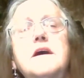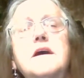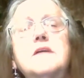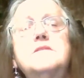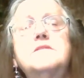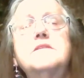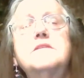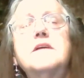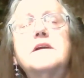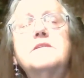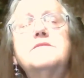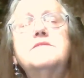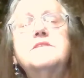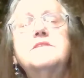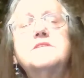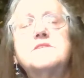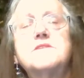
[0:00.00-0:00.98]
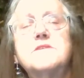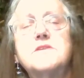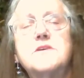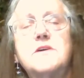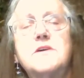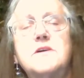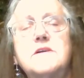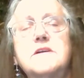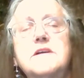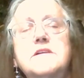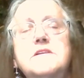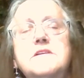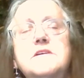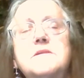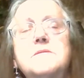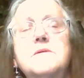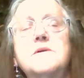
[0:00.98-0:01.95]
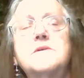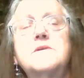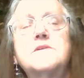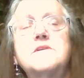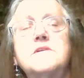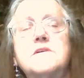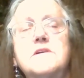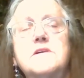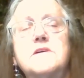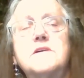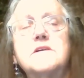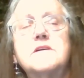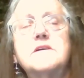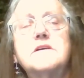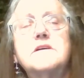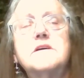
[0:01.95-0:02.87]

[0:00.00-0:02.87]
It's not a physical hurt, it's an emotional hurt.